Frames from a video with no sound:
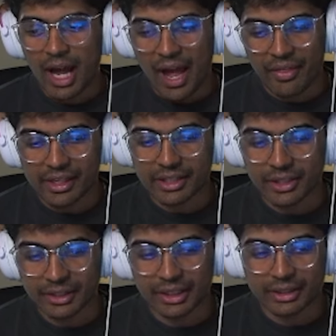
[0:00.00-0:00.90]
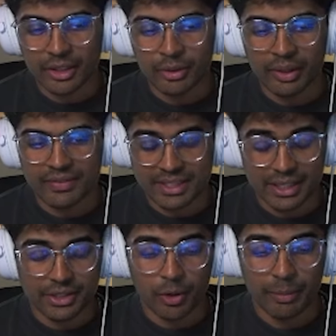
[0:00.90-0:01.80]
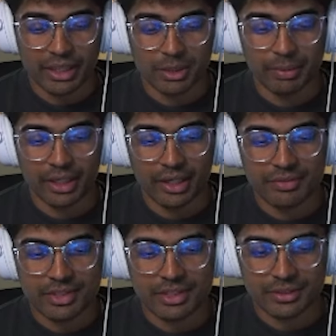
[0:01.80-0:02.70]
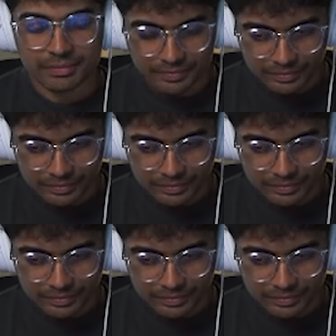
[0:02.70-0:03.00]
I think the good thing though, if Sen don't make it to playoffs,